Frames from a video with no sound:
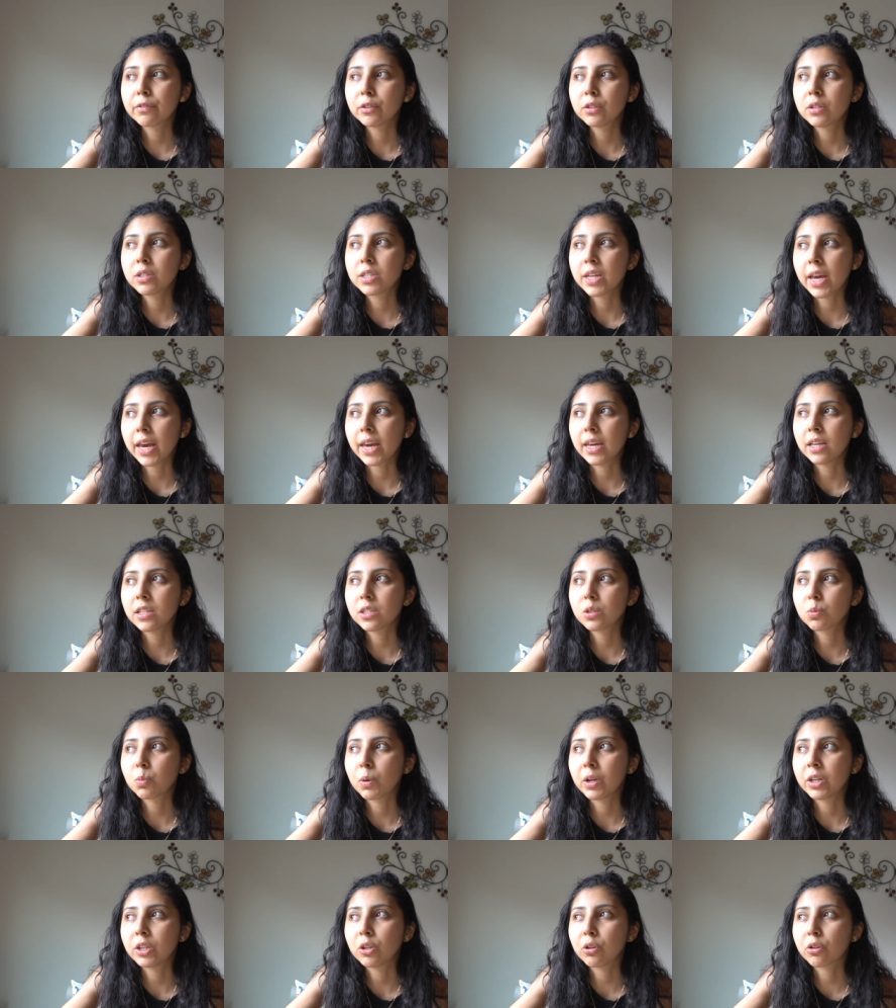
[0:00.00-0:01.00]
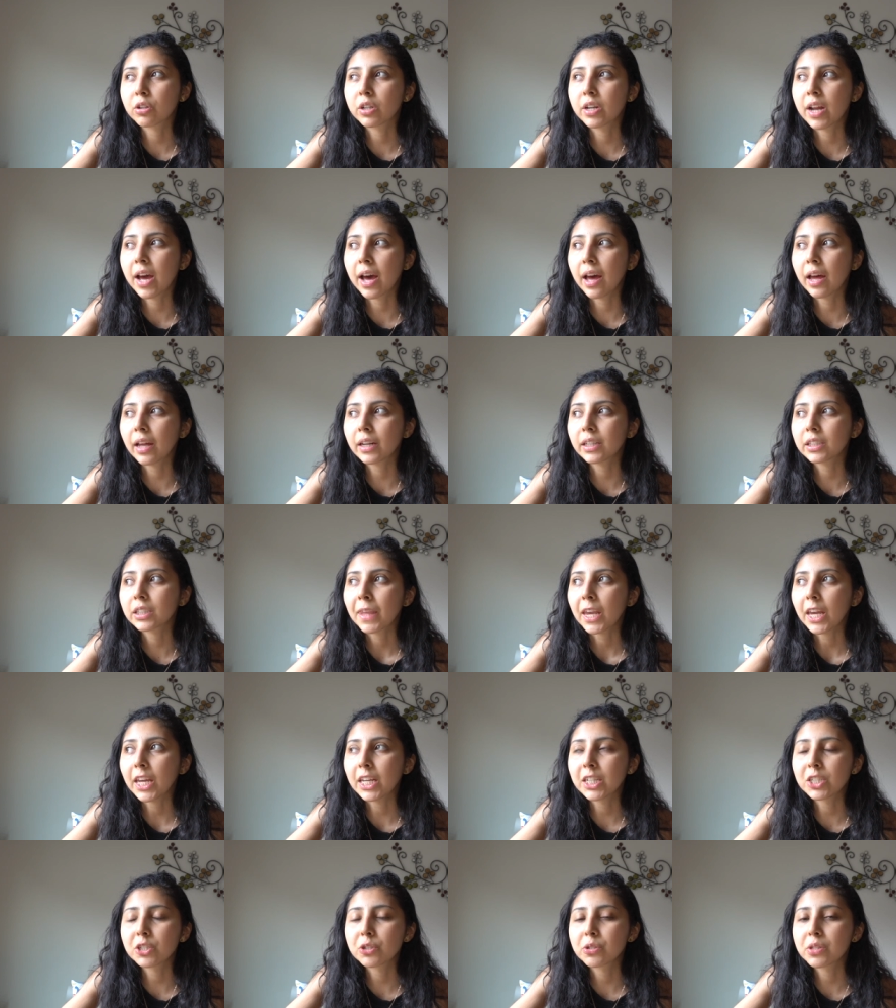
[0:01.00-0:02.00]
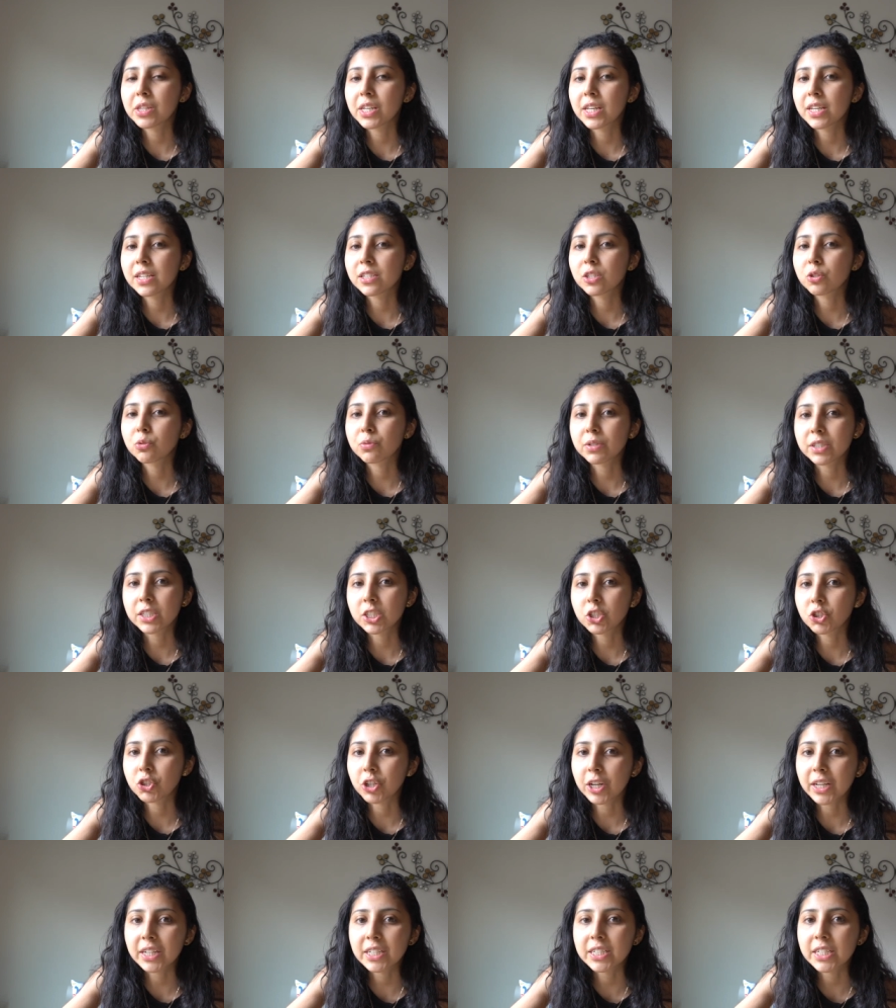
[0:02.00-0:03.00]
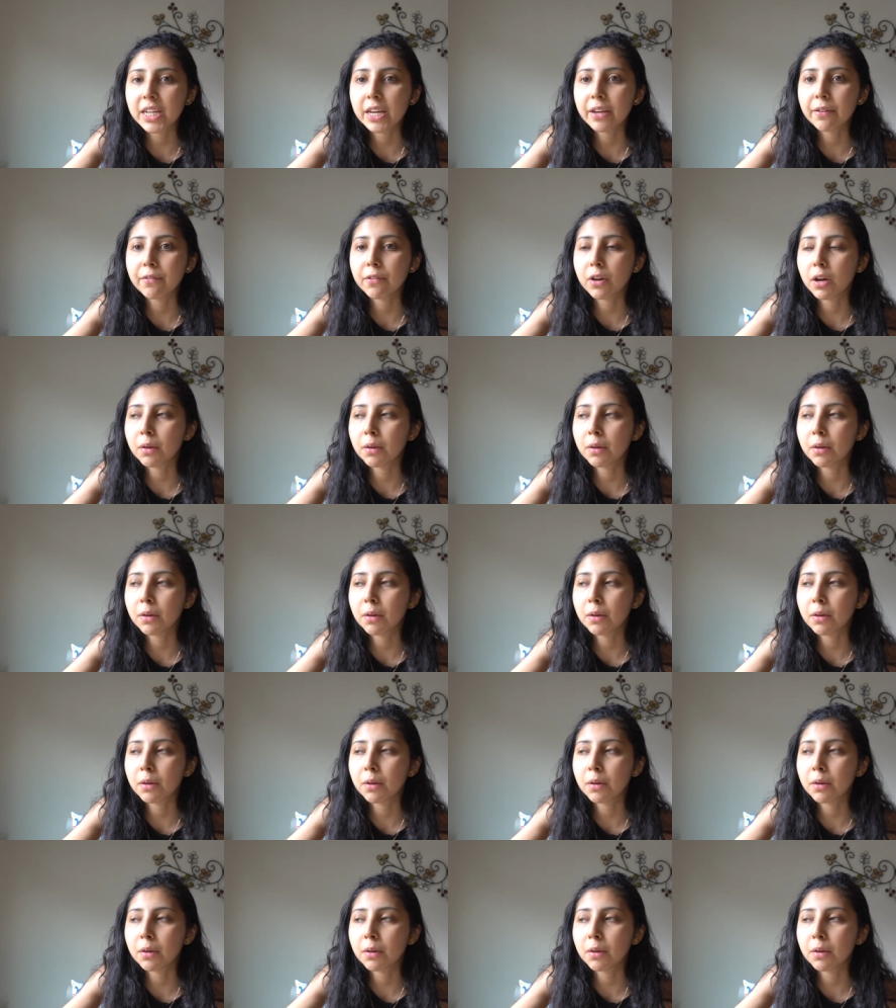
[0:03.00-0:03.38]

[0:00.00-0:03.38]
food tastes when you're not into this restrictive,